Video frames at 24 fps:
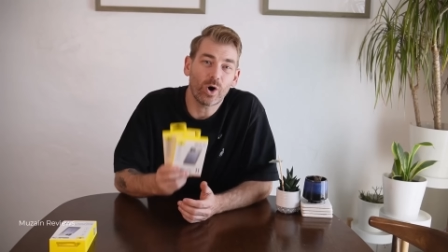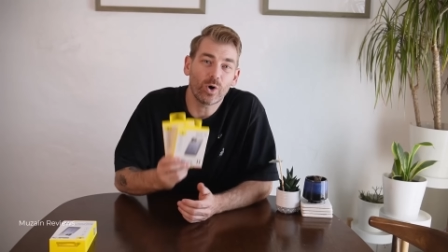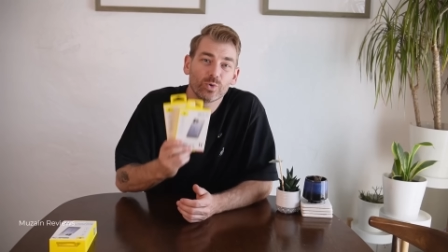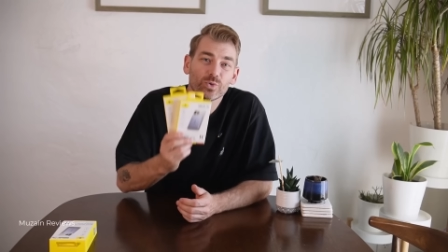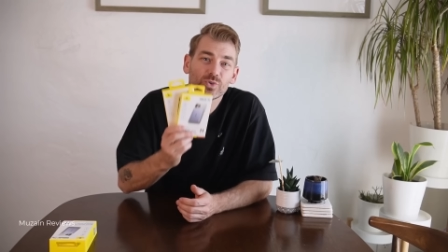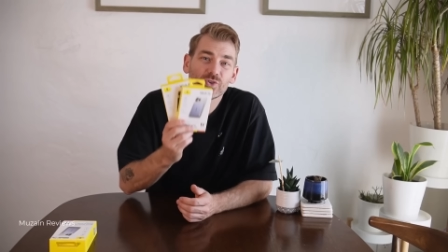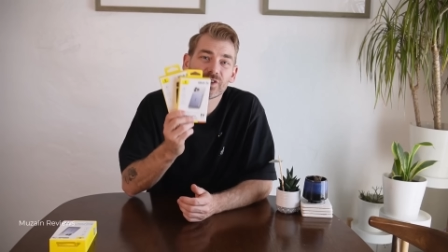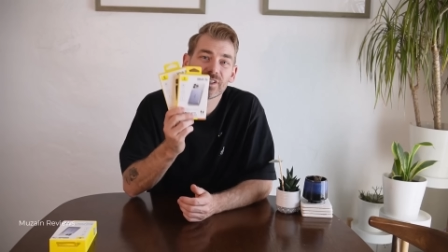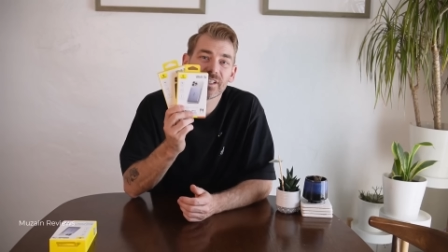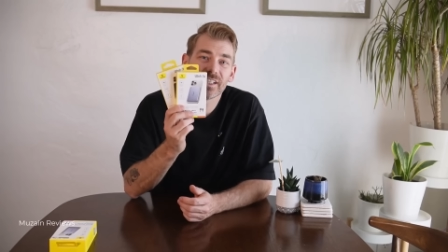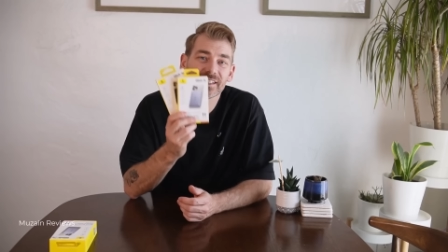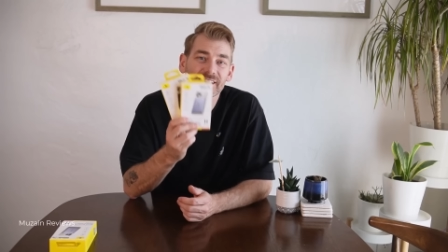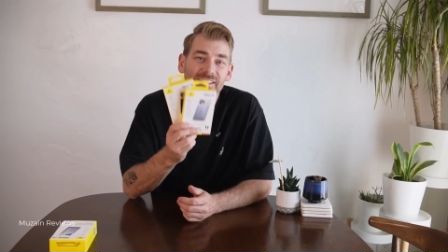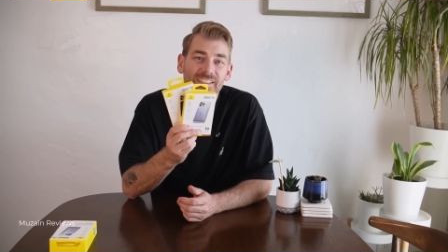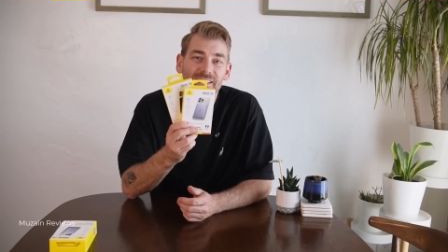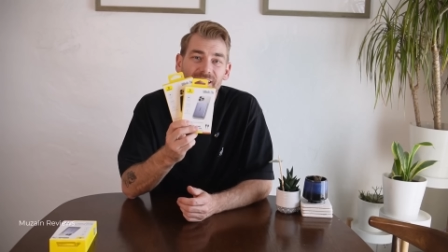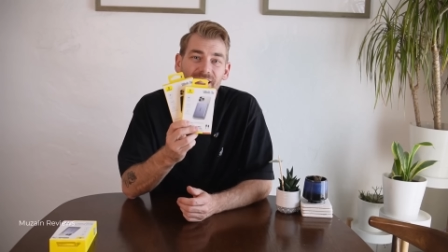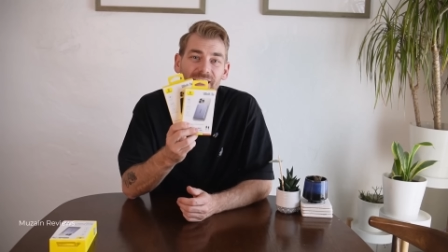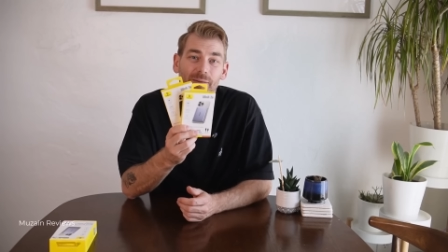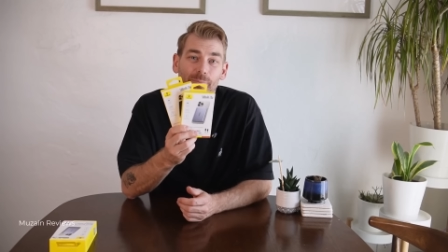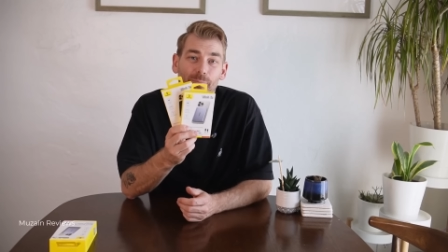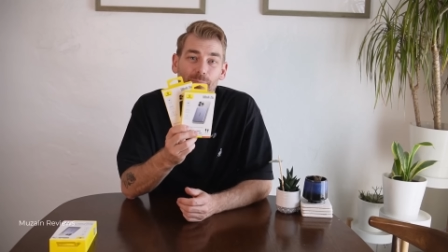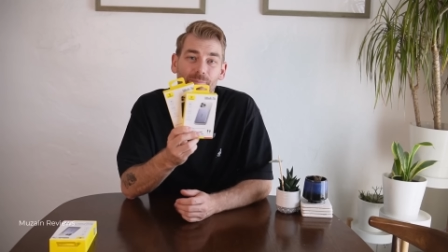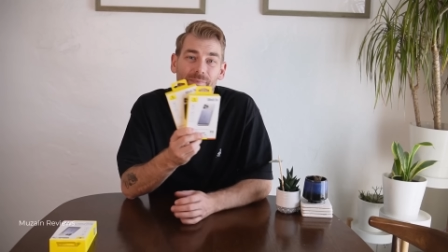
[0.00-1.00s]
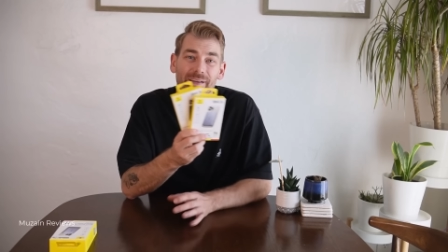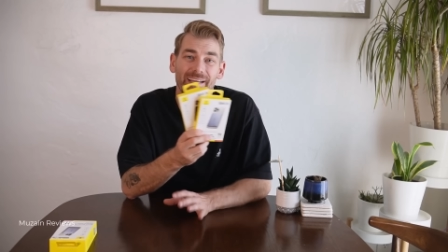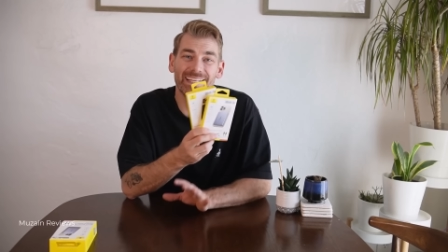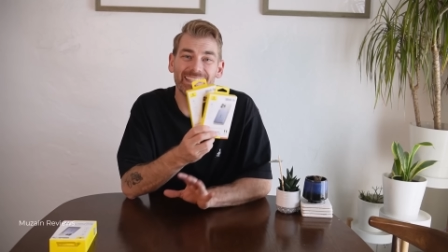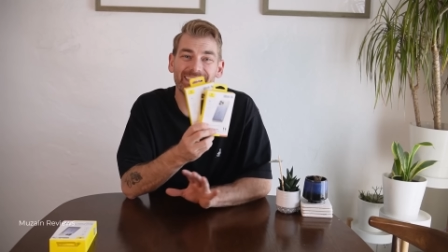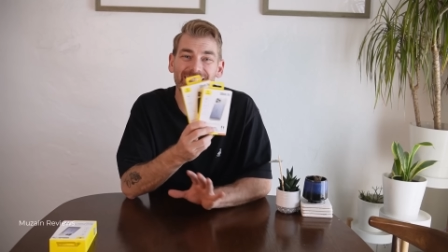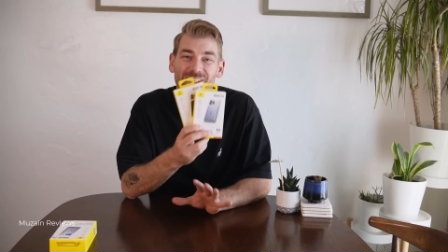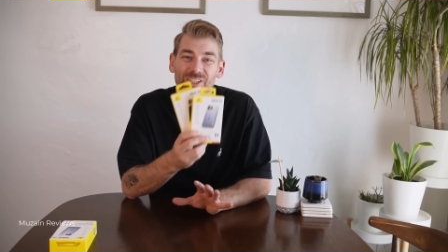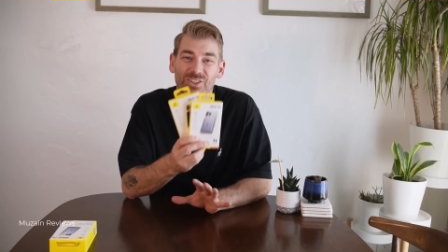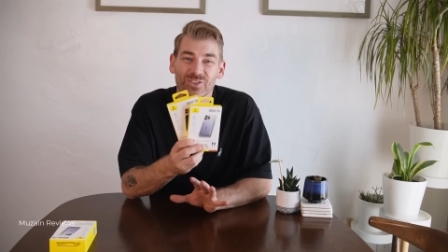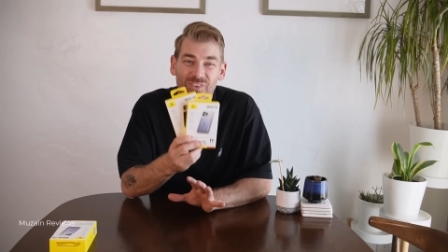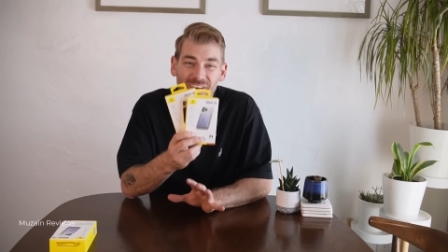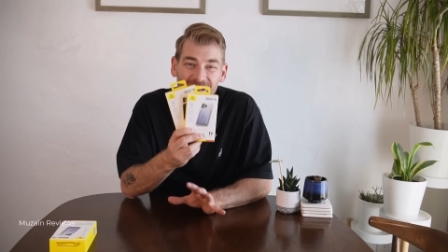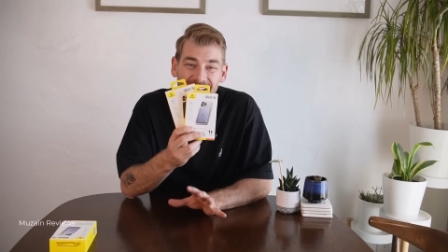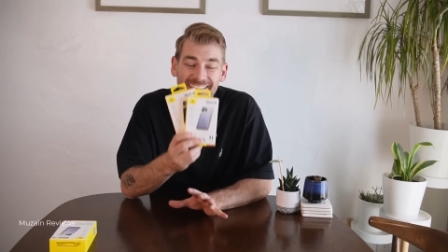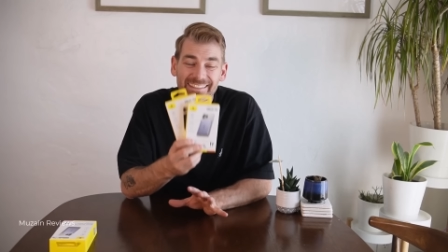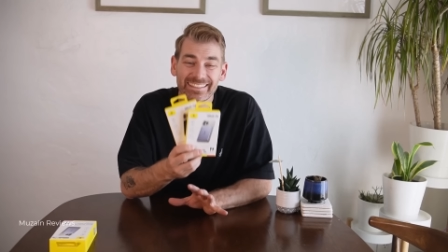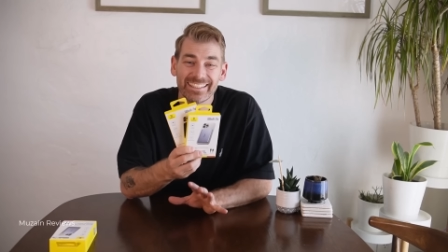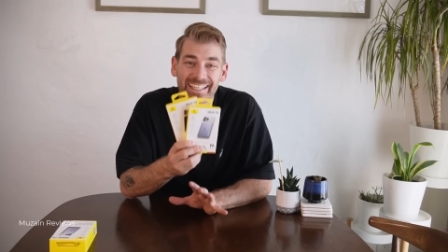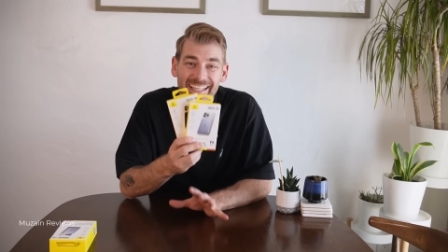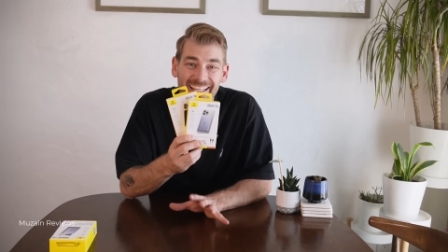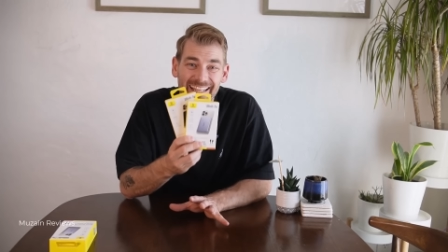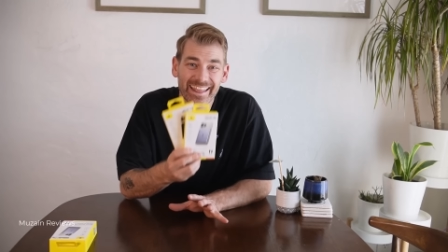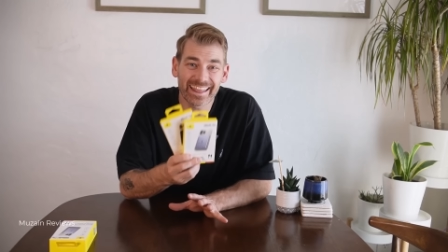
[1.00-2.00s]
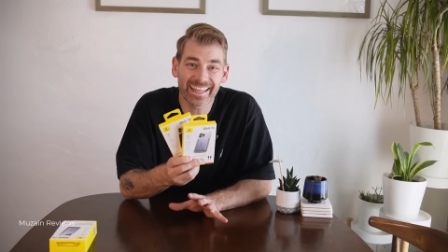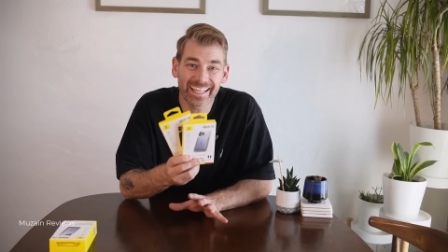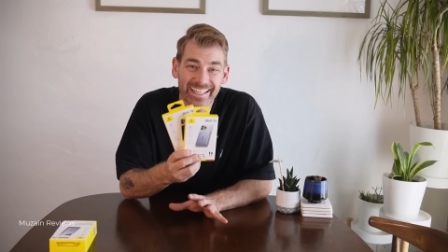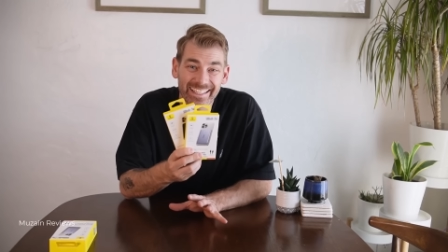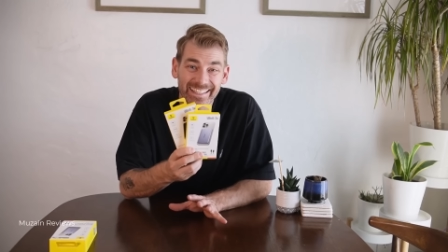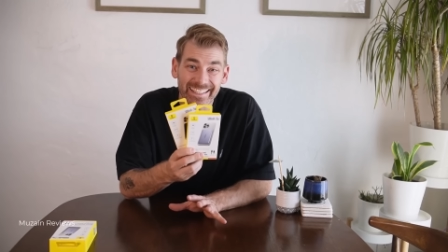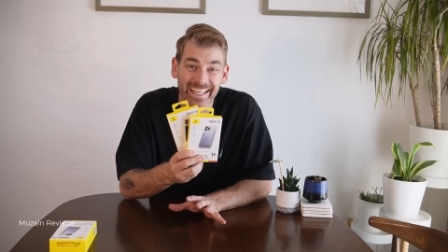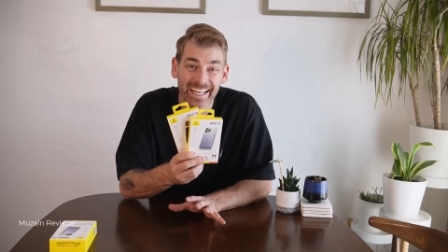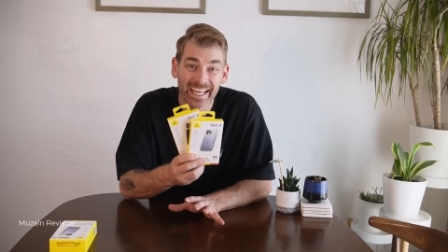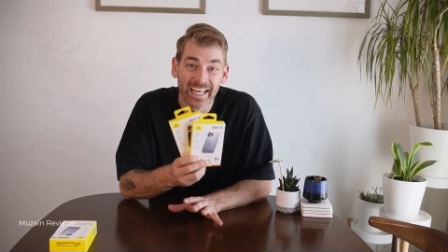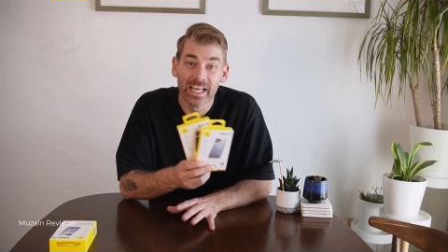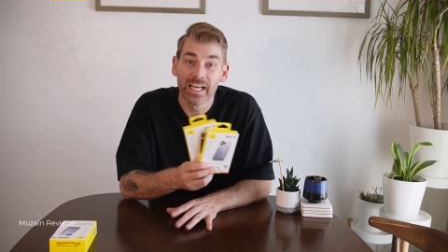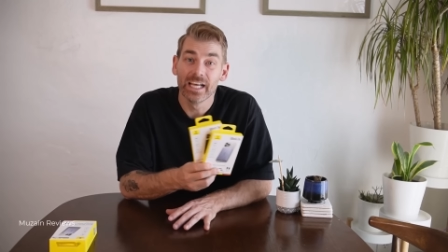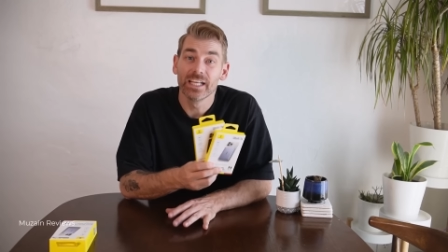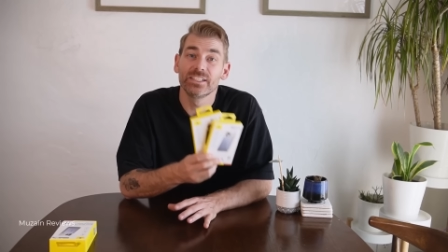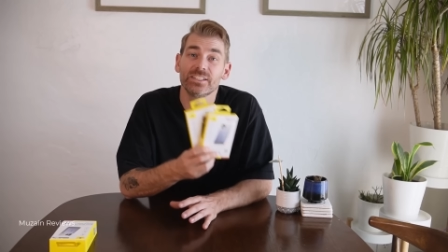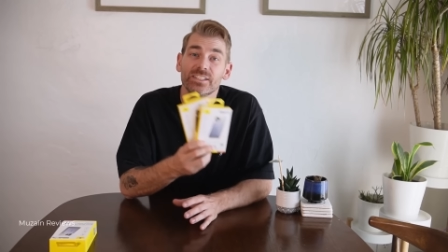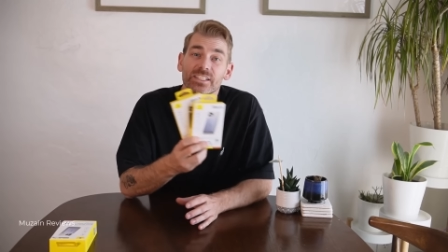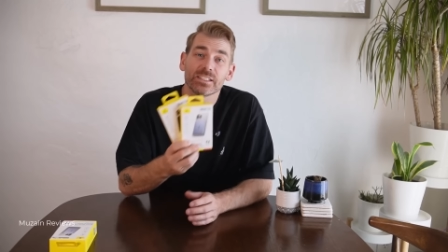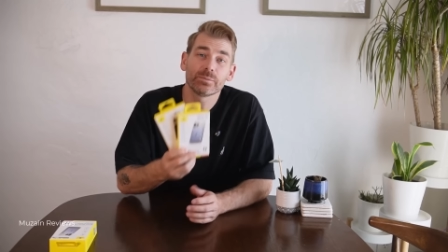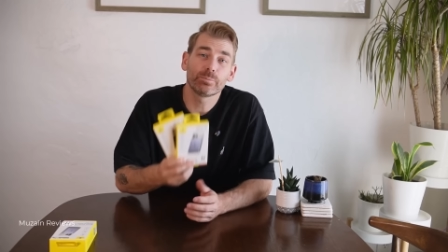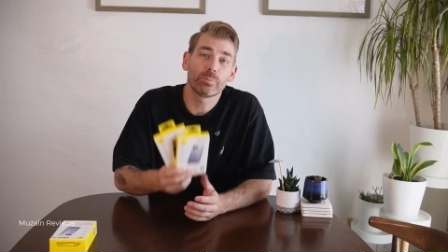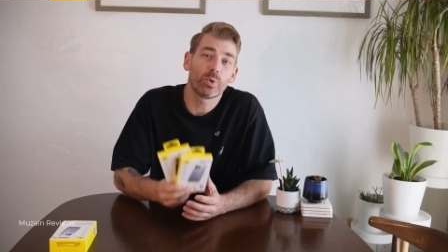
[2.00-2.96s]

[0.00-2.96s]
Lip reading: Ultra Slim. It's crazy thin, just